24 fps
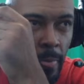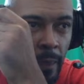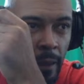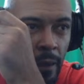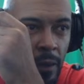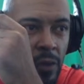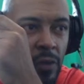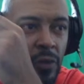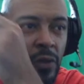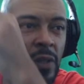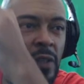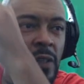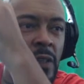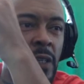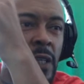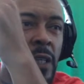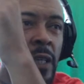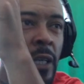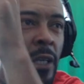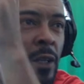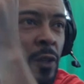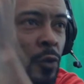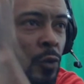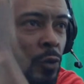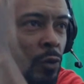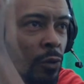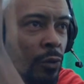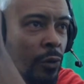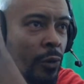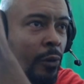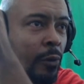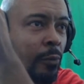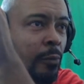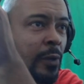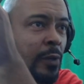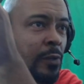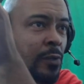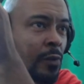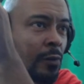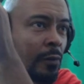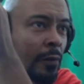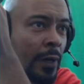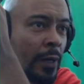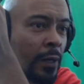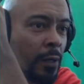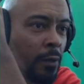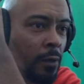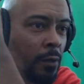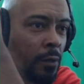You can see it in your audio mixer, right?